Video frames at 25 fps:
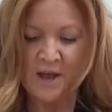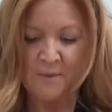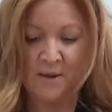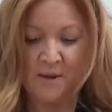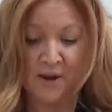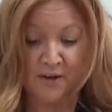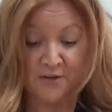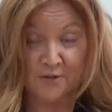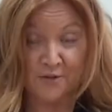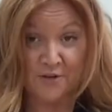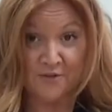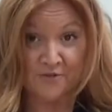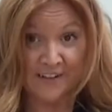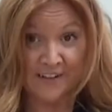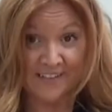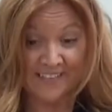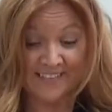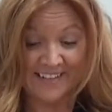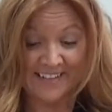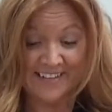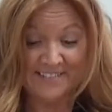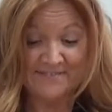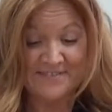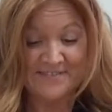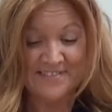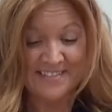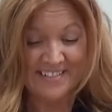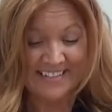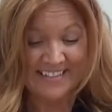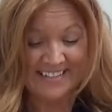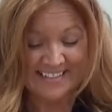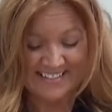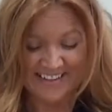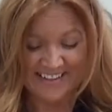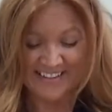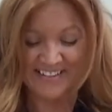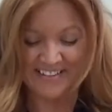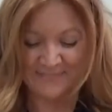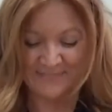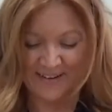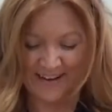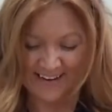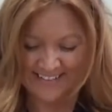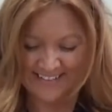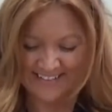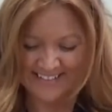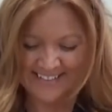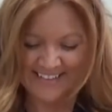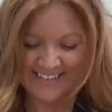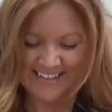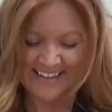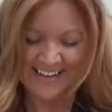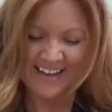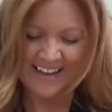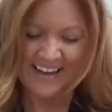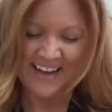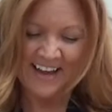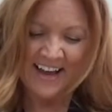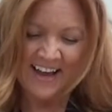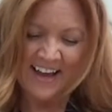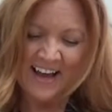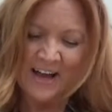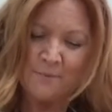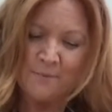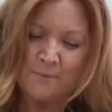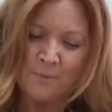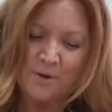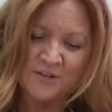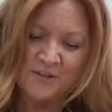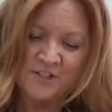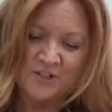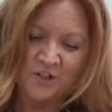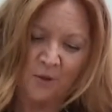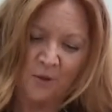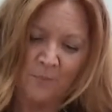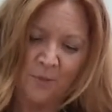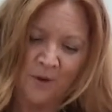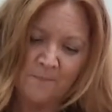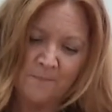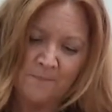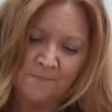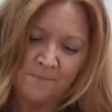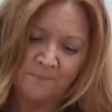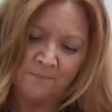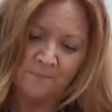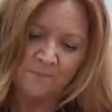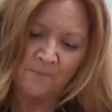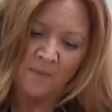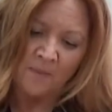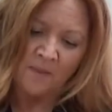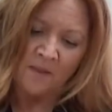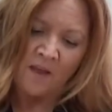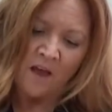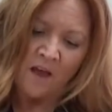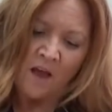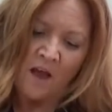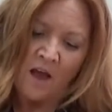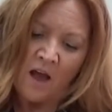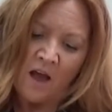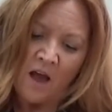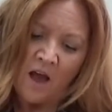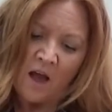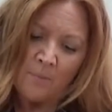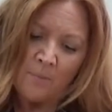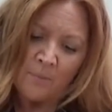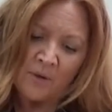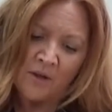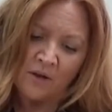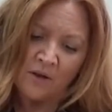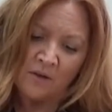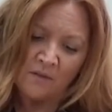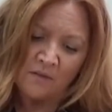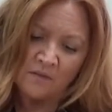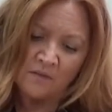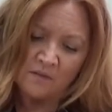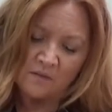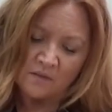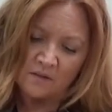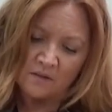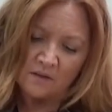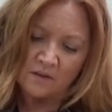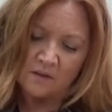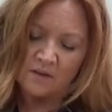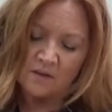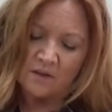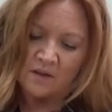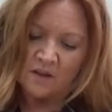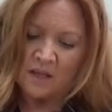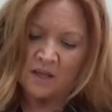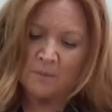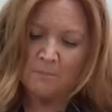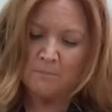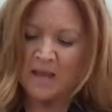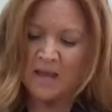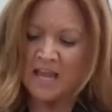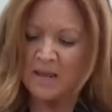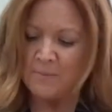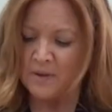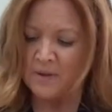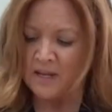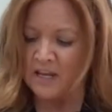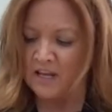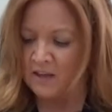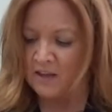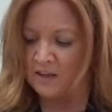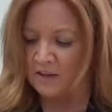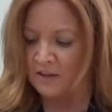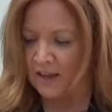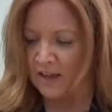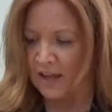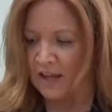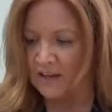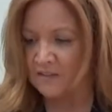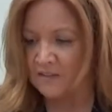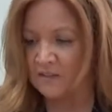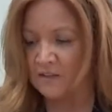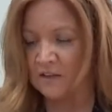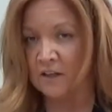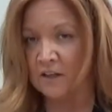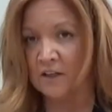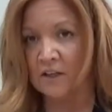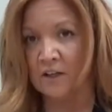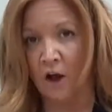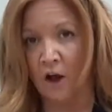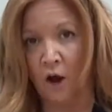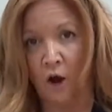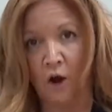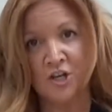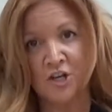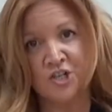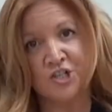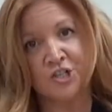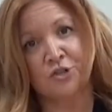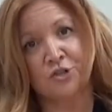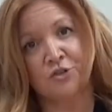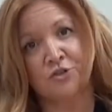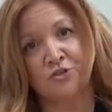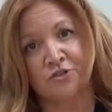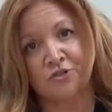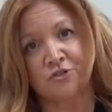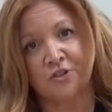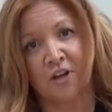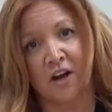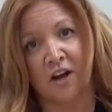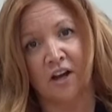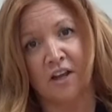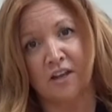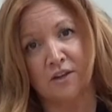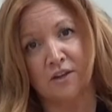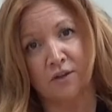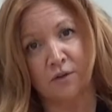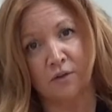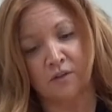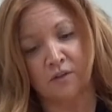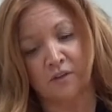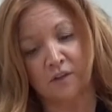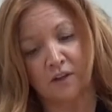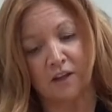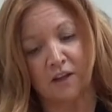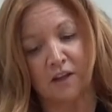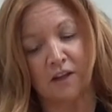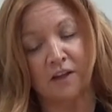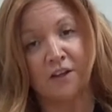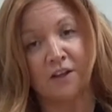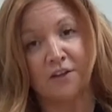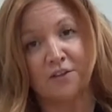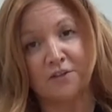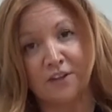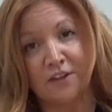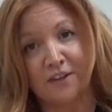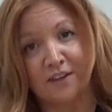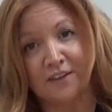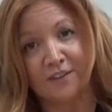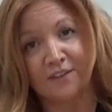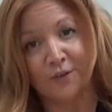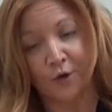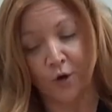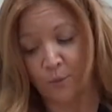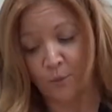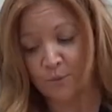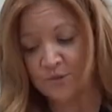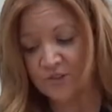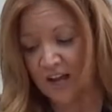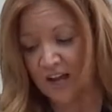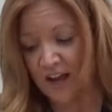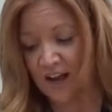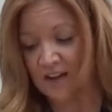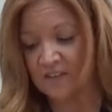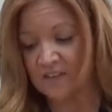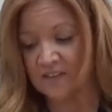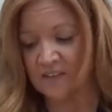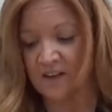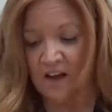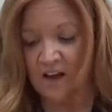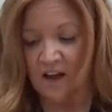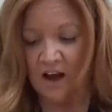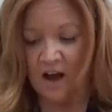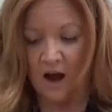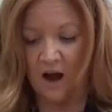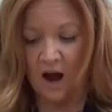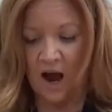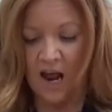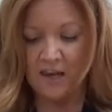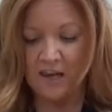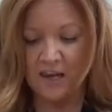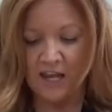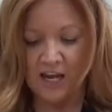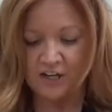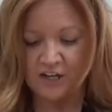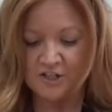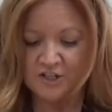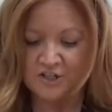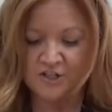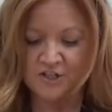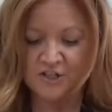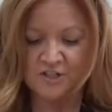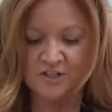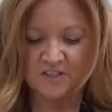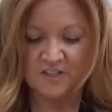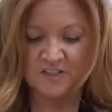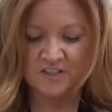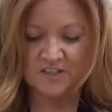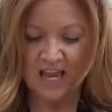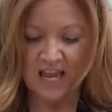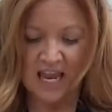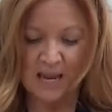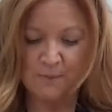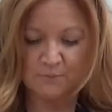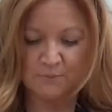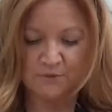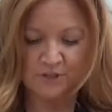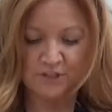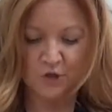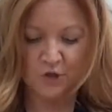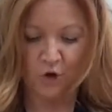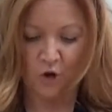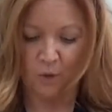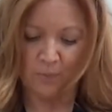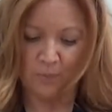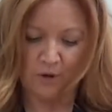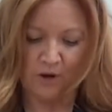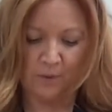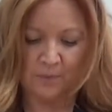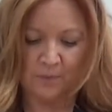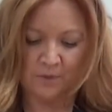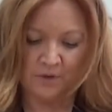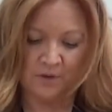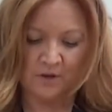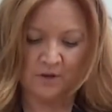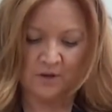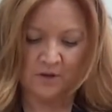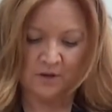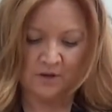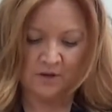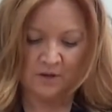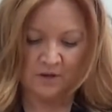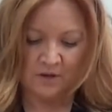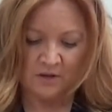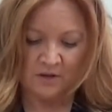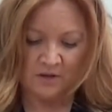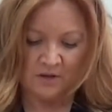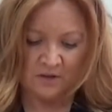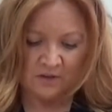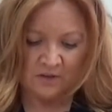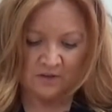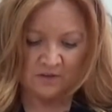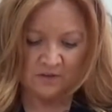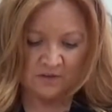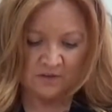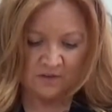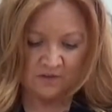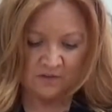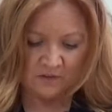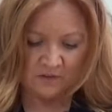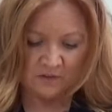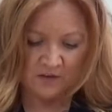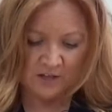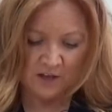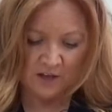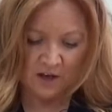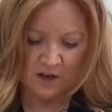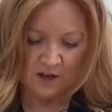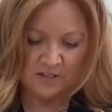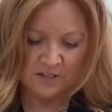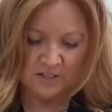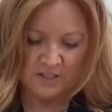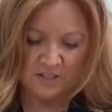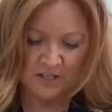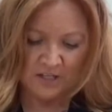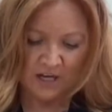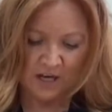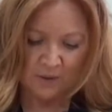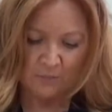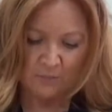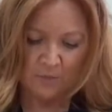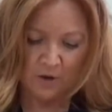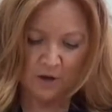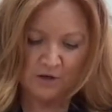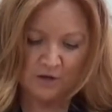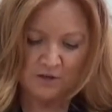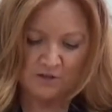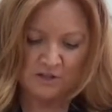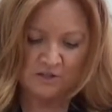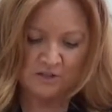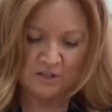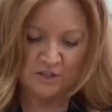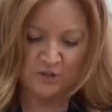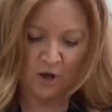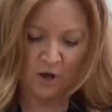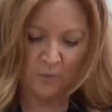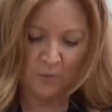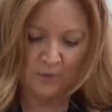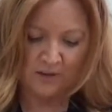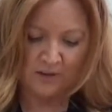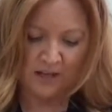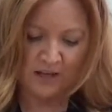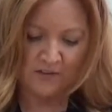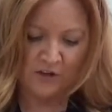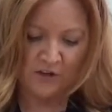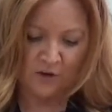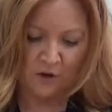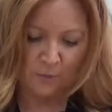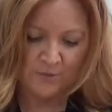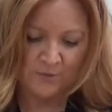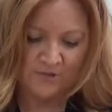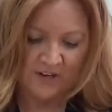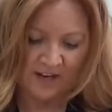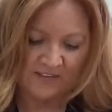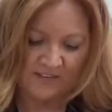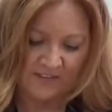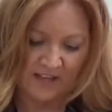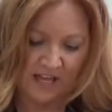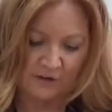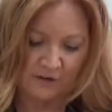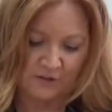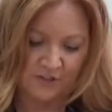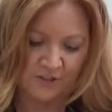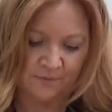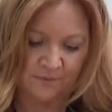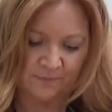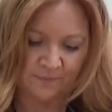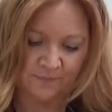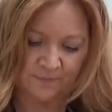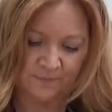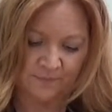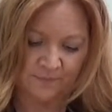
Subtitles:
Make sure it fits in, just about. Put the top on. Because it may be the case that young children are using these objects, I like to just tape the top up, just so they can't undo the top and get the objects out.